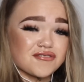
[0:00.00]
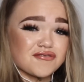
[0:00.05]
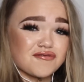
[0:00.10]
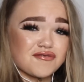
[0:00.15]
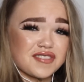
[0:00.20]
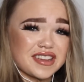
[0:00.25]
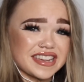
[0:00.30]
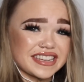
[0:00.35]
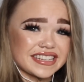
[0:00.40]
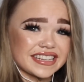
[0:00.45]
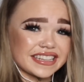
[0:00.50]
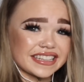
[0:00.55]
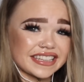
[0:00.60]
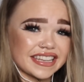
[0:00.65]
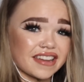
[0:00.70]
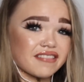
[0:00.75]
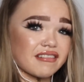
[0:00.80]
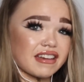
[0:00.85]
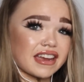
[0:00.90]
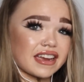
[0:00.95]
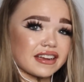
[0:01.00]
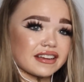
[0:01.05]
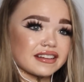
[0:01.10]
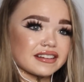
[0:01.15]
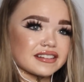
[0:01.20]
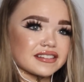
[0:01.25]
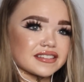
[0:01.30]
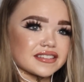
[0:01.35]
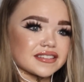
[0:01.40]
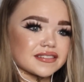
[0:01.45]
reading
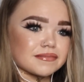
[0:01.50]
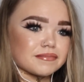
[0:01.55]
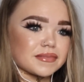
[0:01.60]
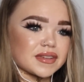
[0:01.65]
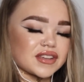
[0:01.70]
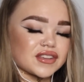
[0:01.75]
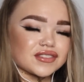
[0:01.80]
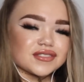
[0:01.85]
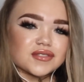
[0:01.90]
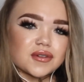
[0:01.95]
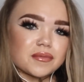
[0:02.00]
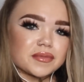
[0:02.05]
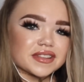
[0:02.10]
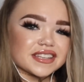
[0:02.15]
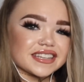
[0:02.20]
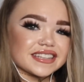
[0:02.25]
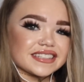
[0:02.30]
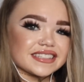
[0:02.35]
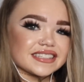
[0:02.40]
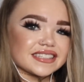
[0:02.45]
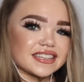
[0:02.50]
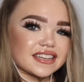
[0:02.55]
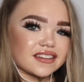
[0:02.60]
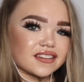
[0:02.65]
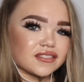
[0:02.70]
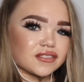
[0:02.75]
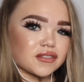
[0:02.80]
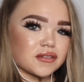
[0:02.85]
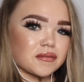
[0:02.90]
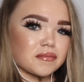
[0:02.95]
lyrics because normally you'd
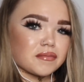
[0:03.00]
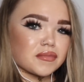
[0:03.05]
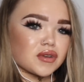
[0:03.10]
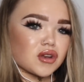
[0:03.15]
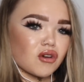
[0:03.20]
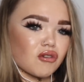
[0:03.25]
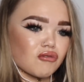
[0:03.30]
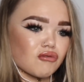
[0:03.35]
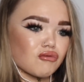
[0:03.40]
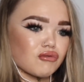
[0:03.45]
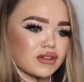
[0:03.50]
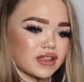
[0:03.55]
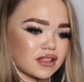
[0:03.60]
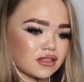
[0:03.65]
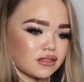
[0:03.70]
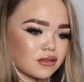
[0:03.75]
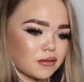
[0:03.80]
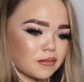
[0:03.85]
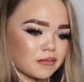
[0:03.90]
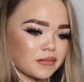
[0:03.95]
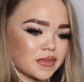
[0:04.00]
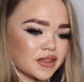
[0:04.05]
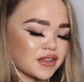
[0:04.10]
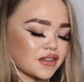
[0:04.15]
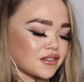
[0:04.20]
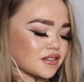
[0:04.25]
sing them, not read them,